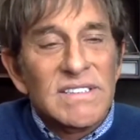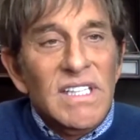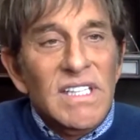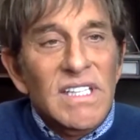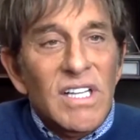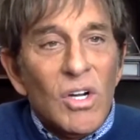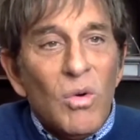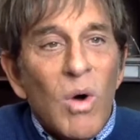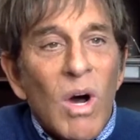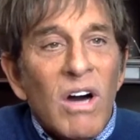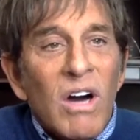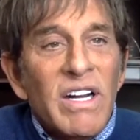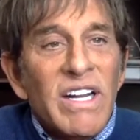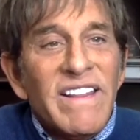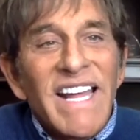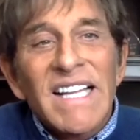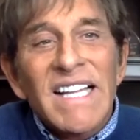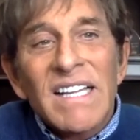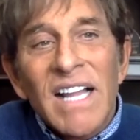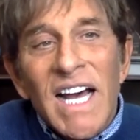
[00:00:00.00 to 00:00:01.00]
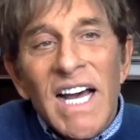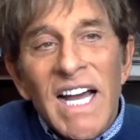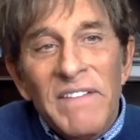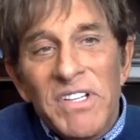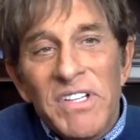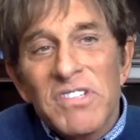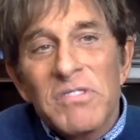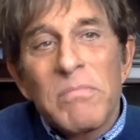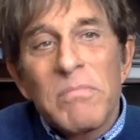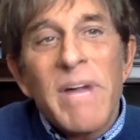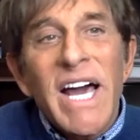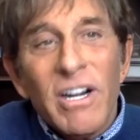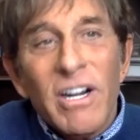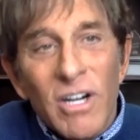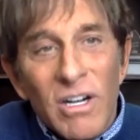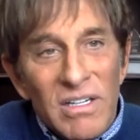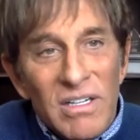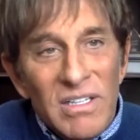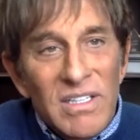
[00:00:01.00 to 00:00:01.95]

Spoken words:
the quality of that life is better